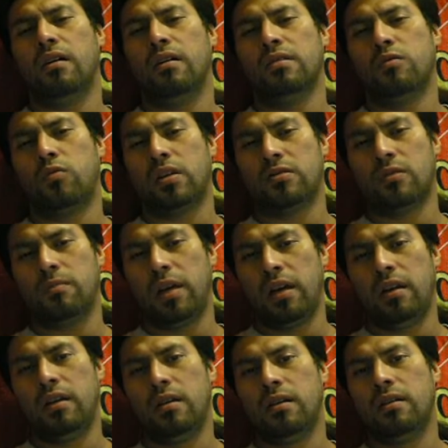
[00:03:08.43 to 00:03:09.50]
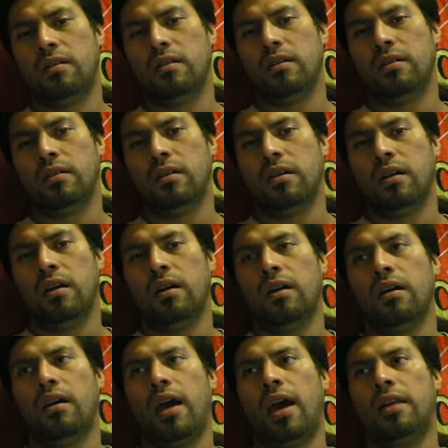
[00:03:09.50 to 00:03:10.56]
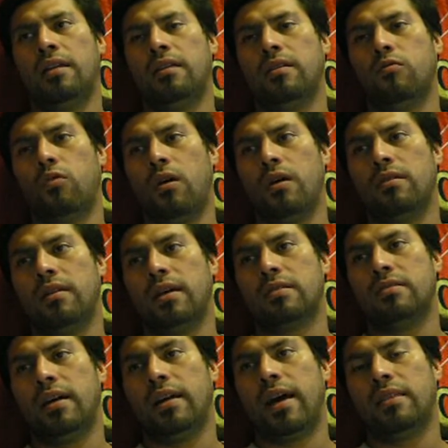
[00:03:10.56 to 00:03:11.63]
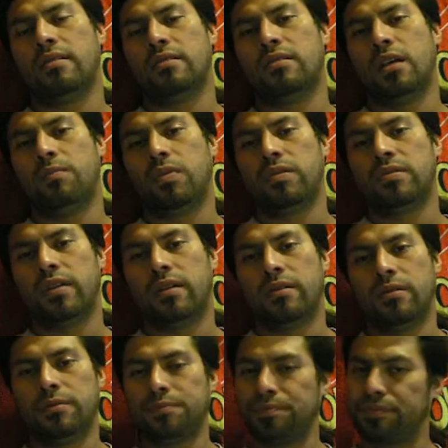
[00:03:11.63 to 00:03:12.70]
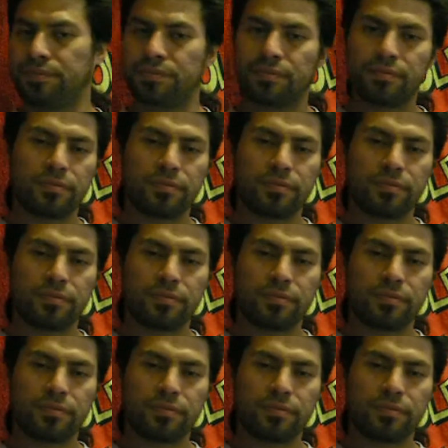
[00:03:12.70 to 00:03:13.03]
WrestleMania, and they did Raw the next night at the Staples Center.